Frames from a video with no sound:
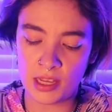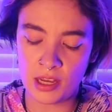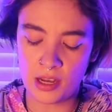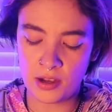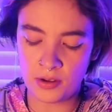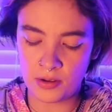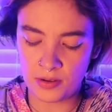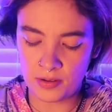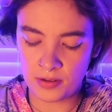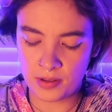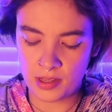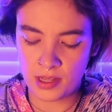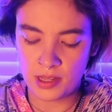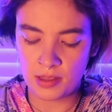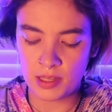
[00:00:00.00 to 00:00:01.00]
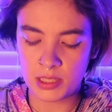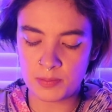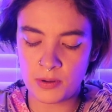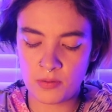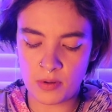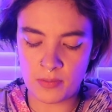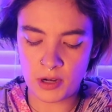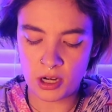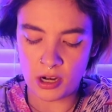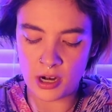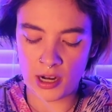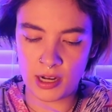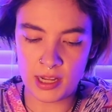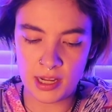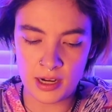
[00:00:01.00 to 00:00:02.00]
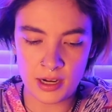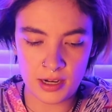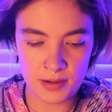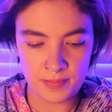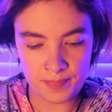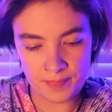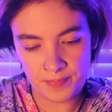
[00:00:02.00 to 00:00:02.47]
go. Let's pull one more card here.